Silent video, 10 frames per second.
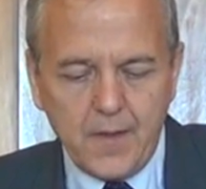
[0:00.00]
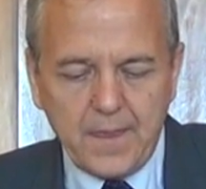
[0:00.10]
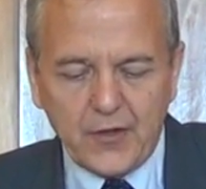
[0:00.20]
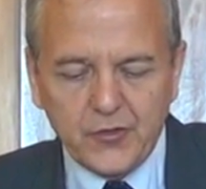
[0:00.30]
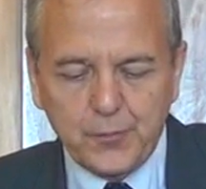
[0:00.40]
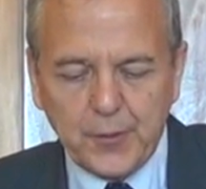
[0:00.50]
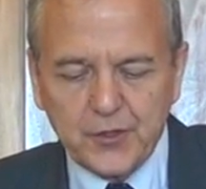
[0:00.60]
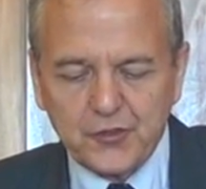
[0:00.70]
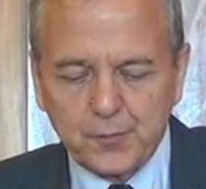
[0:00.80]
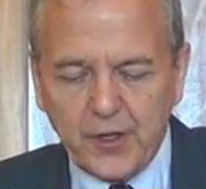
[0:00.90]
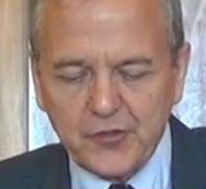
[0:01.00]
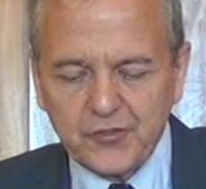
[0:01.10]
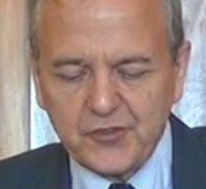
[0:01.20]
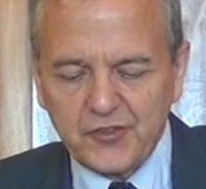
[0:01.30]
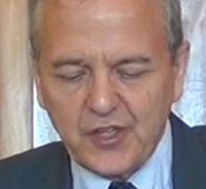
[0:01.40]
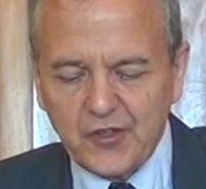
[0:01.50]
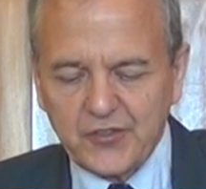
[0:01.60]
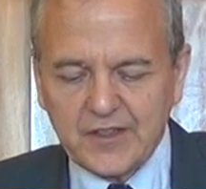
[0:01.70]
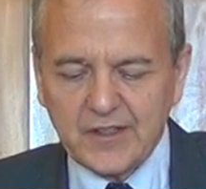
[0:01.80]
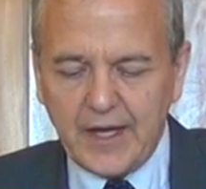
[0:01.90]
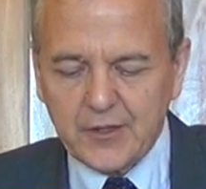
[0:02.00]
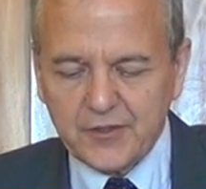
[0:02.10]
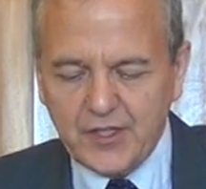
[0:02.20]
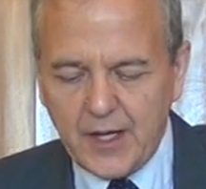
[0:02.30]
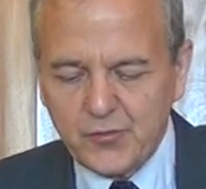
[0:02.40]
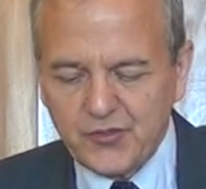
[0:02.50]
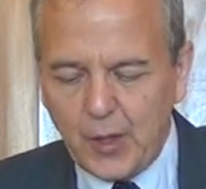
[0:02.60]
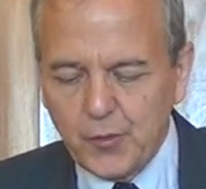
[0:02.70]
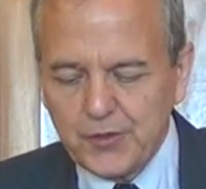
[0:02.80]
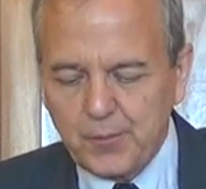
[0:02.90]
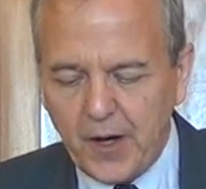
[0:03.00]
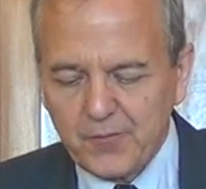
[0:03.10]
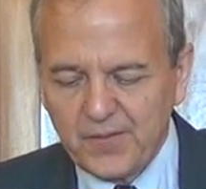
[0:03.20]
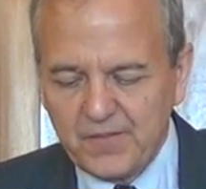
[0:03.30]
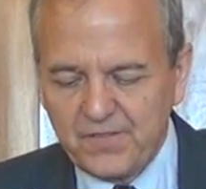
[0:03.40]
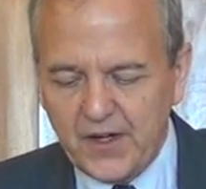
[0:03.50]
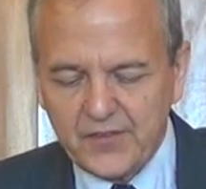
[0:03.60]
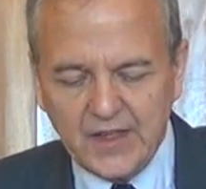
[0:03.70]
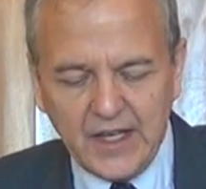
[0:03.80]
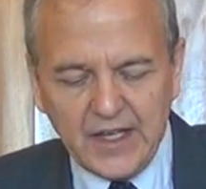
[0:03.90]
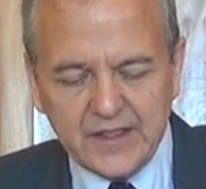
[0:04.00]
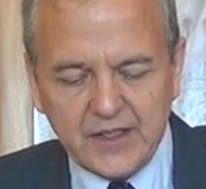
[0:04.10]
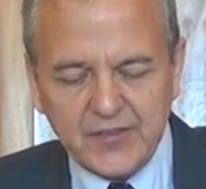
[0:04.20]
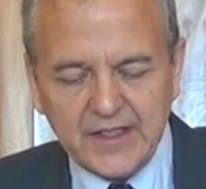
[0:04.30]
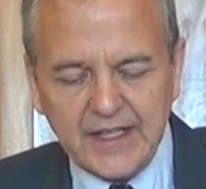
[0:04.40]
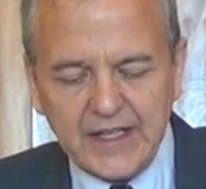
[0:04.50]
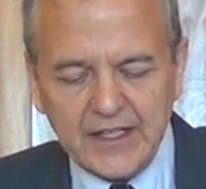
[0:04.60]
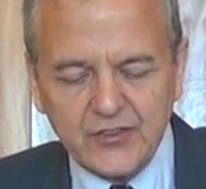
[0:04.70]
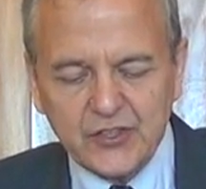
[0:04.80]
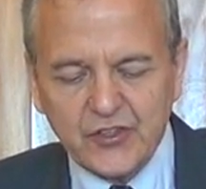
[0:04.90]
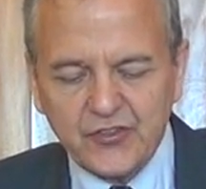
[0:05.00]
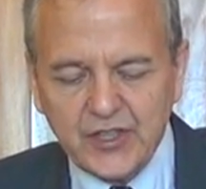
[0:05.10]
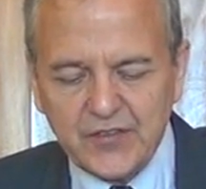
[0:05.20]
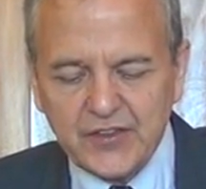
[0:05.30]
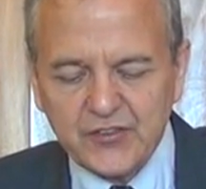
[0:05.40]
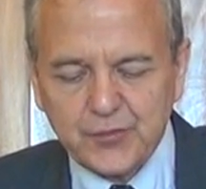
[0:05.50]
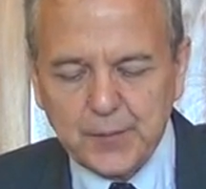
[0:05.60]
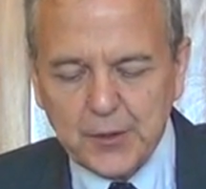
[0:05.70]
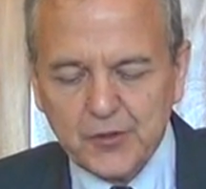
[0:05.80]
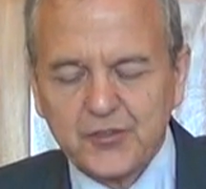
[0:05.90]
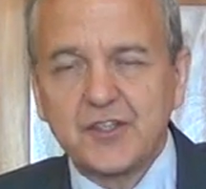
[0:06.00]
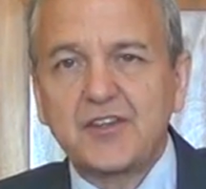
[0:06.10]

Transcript: Now, the Spirit expressly says in the latter times, some will depart from the faith, giving heed to deceiving spirits and